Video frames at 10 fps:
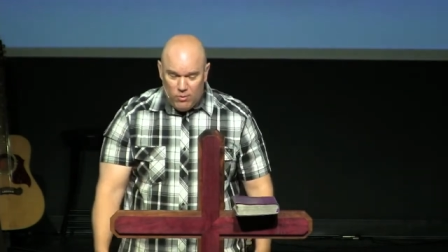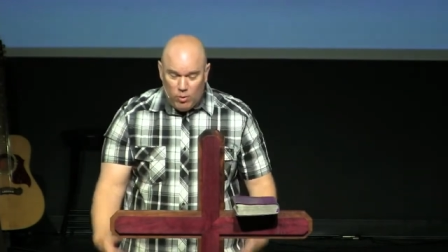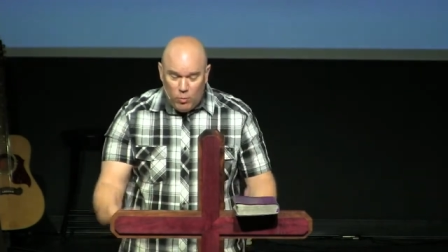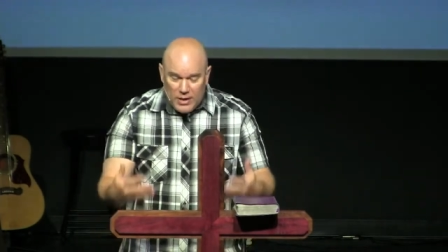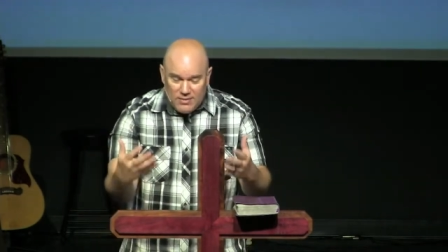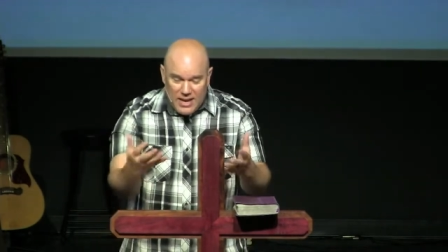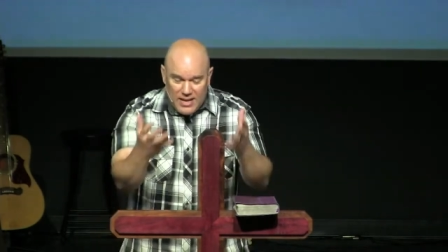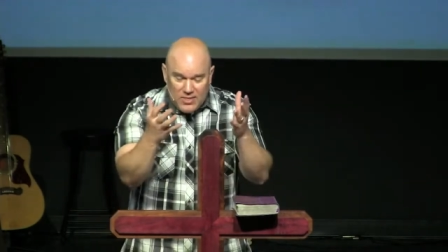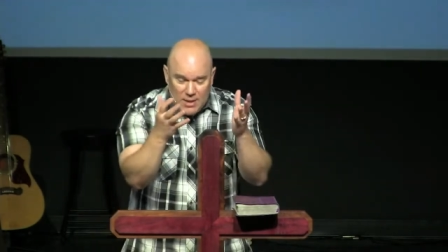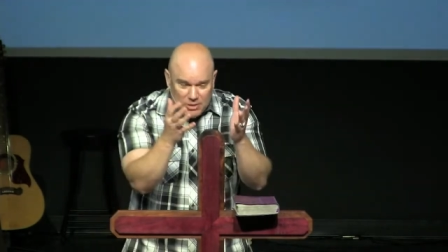When we
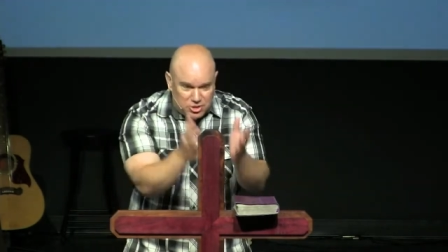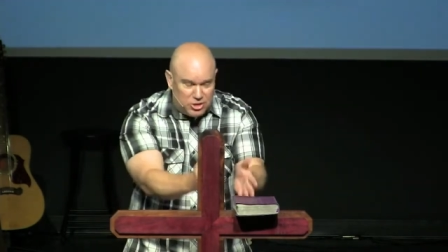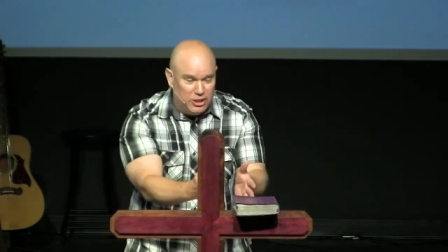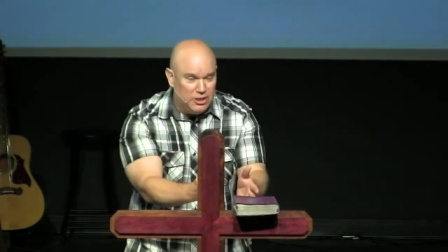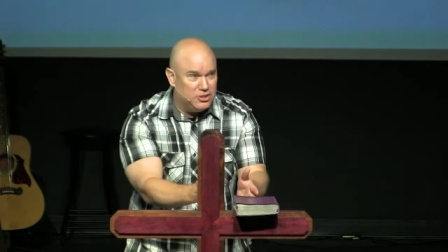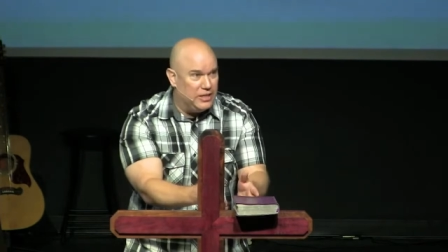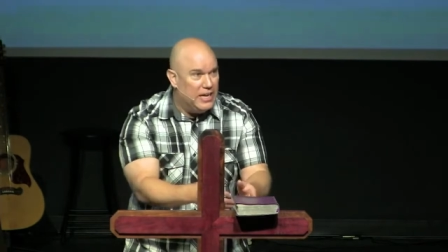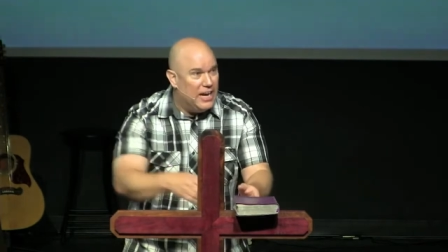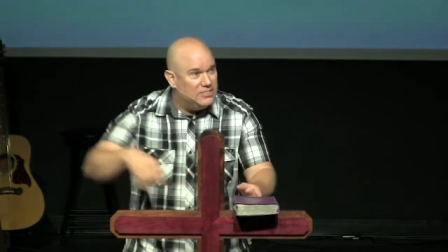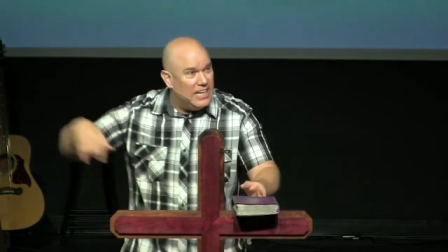take them as
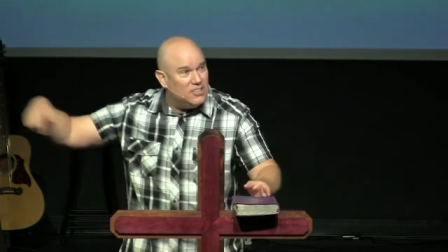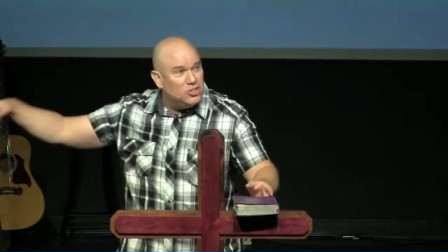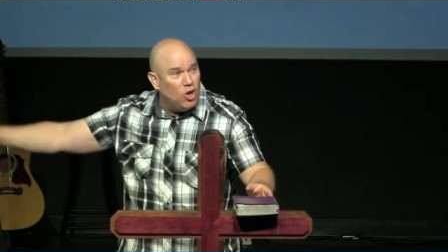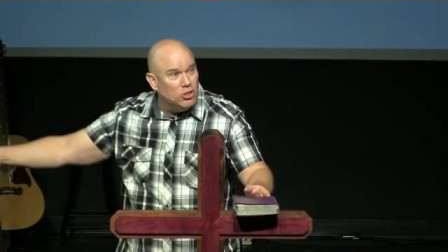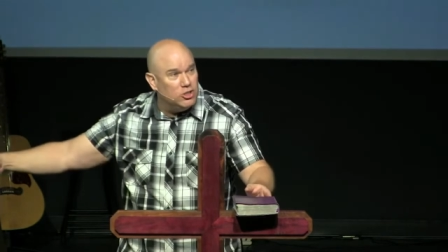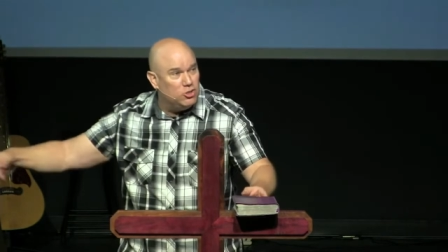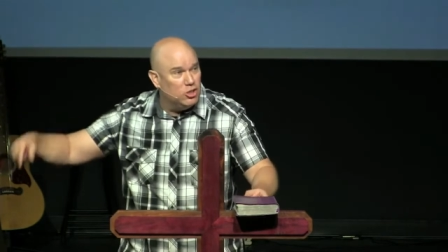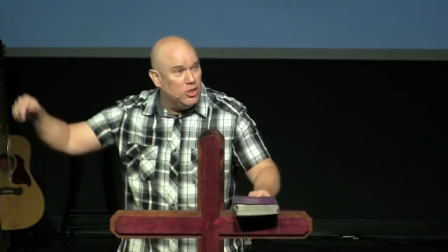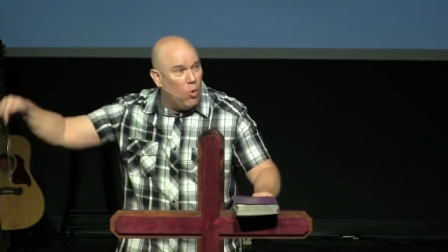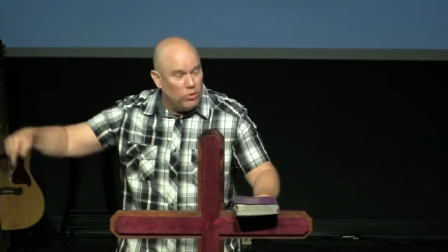seriously as that sergeant
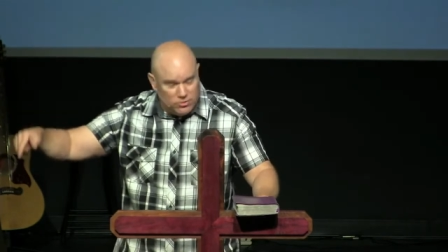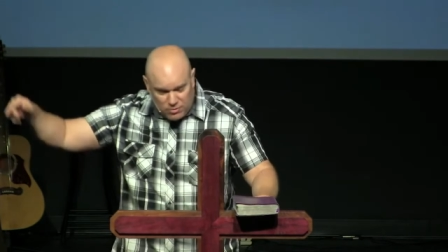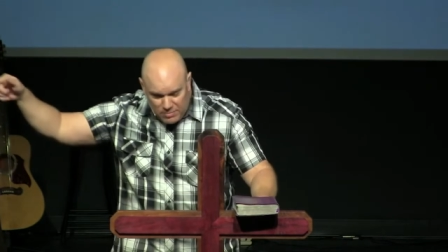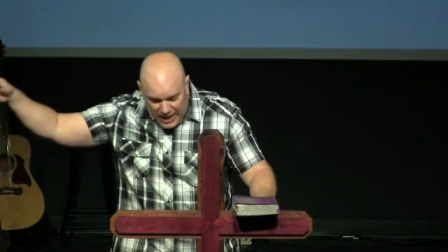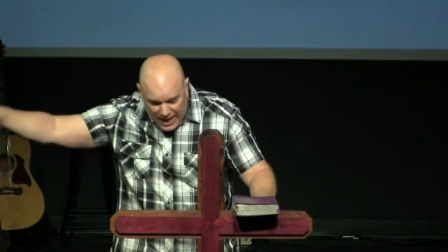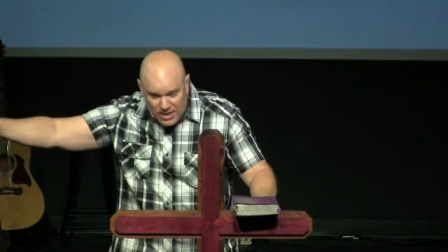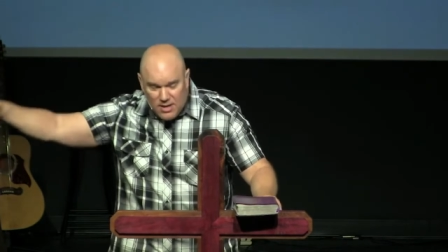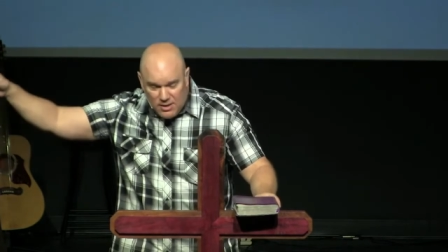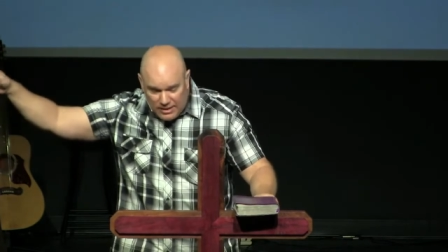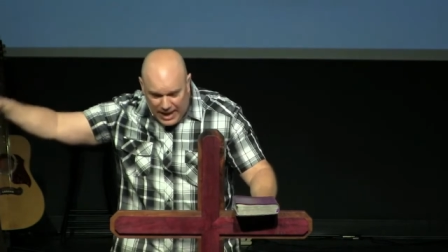took the orders from
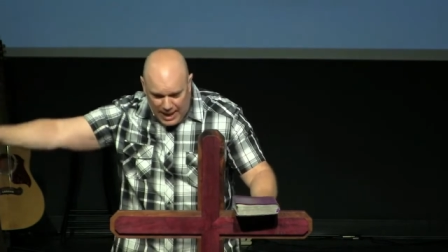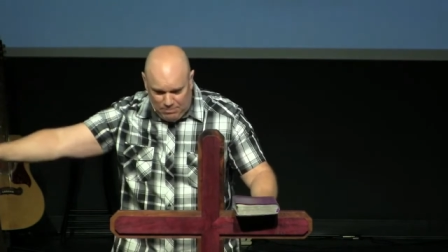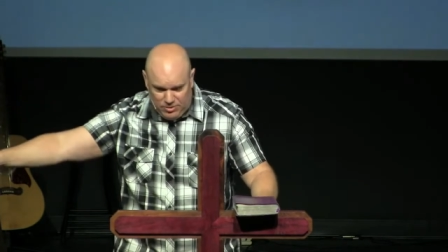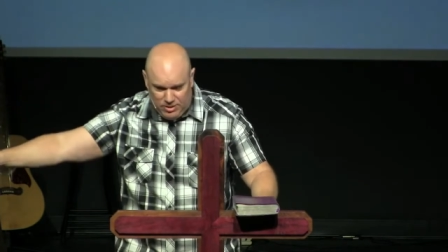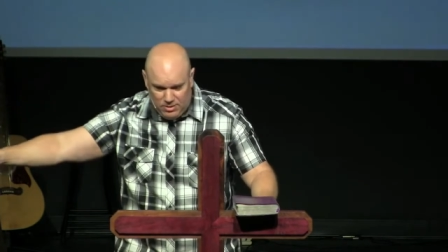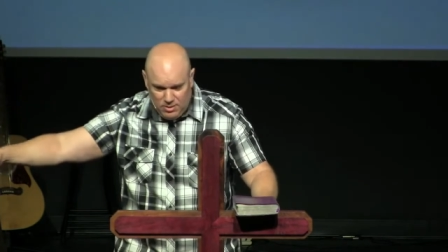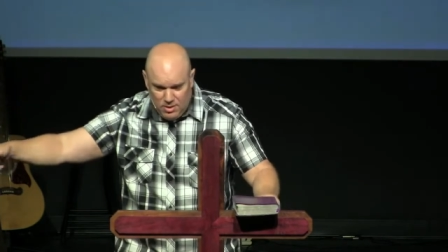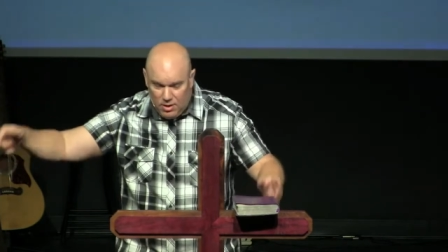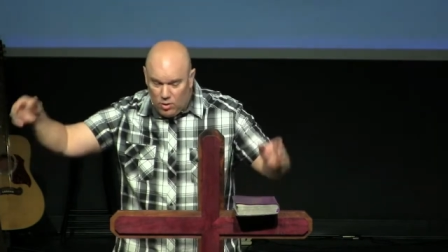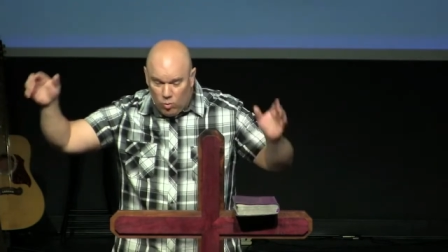that captain,
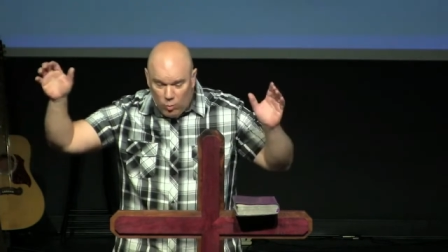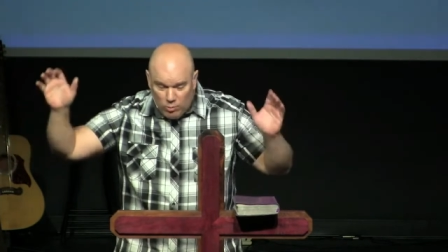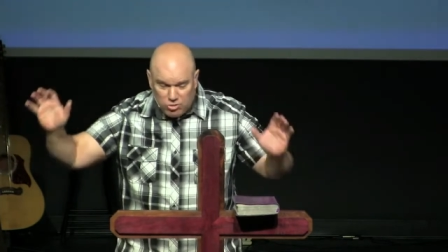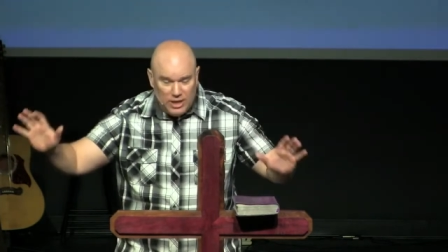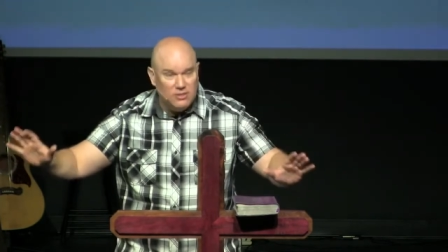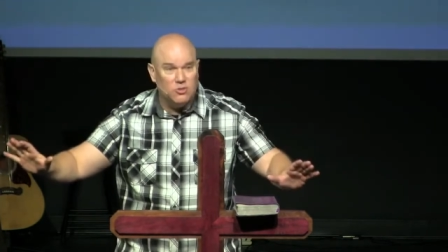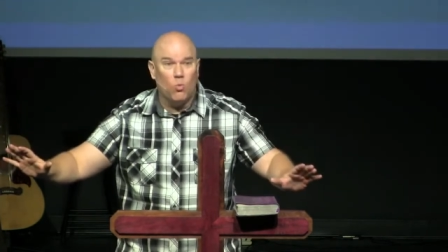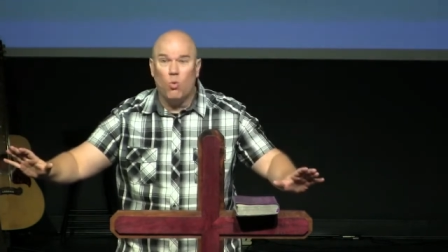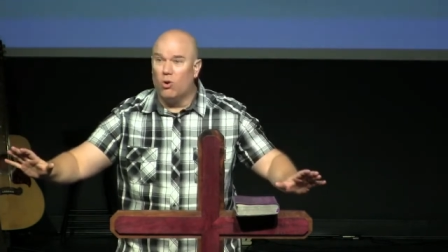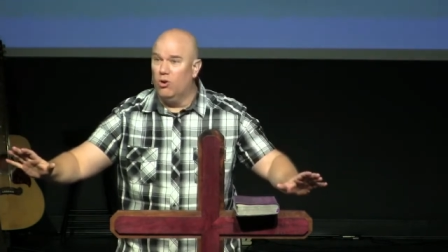we will change
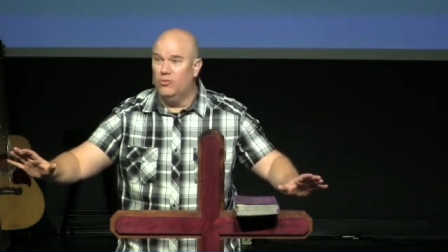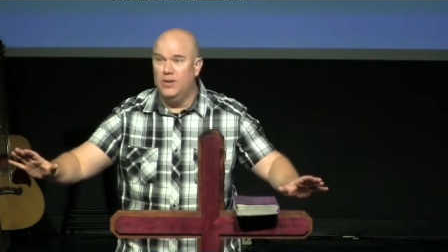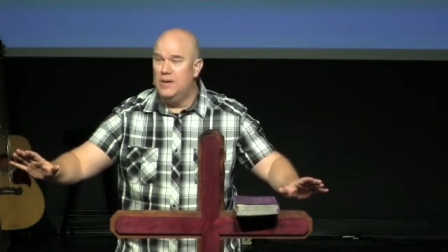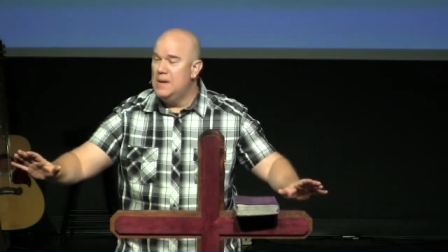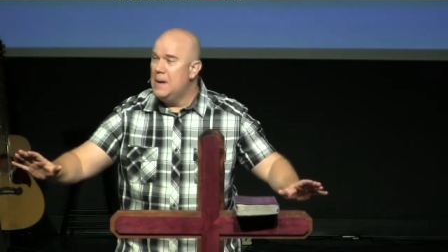the world.